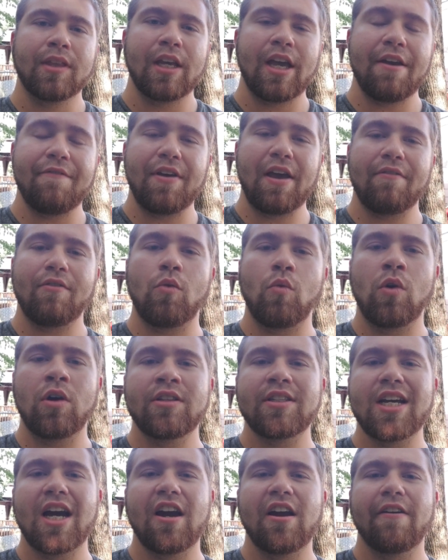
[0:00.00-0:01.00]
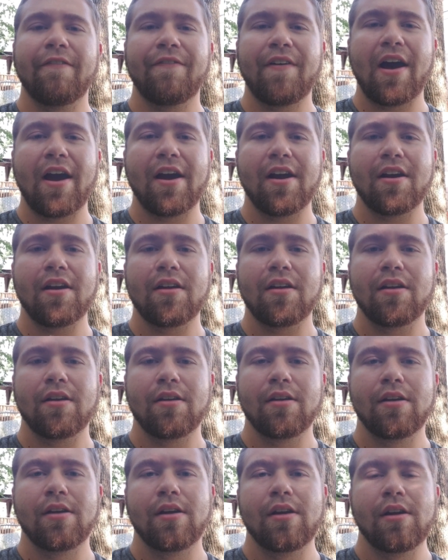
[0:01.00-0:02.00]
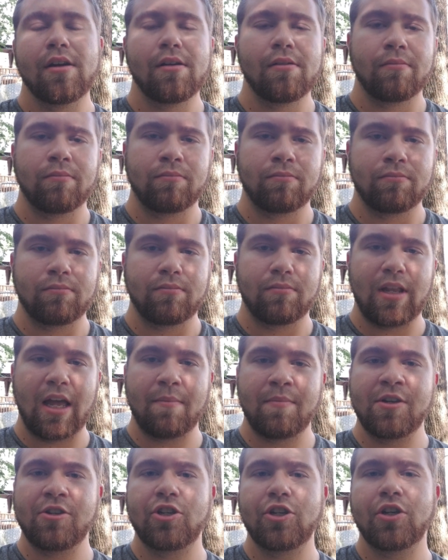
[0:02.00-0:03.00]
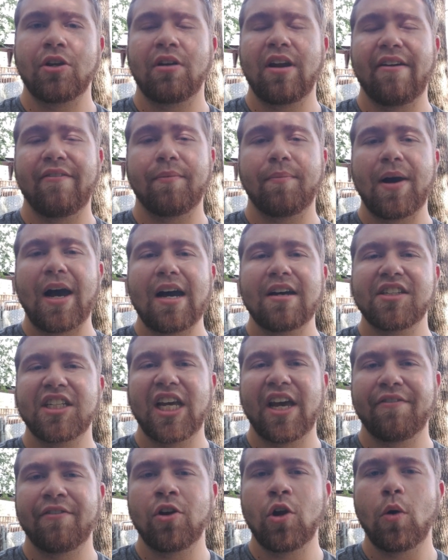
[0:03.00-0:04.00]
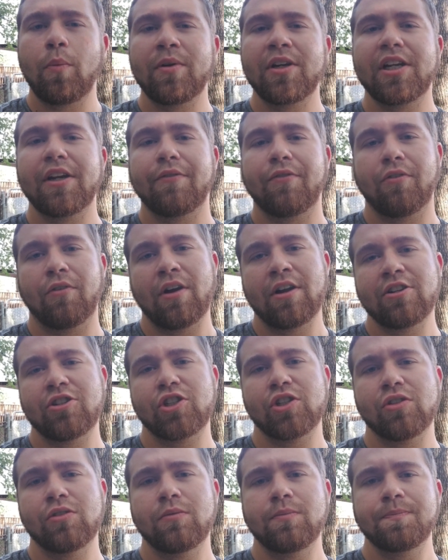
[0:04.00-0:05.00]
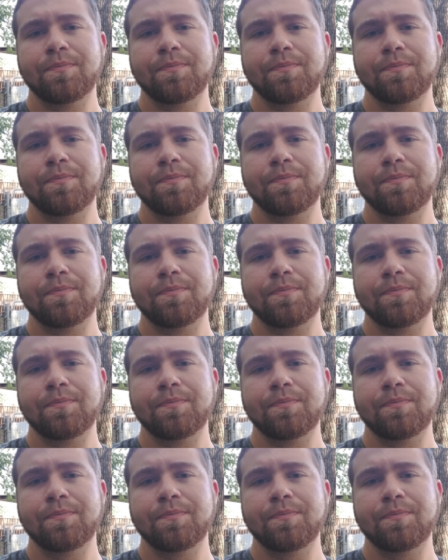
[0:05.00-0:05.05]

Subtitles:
If you have a one tire fire, that means you don't have a posi, you have an open differential.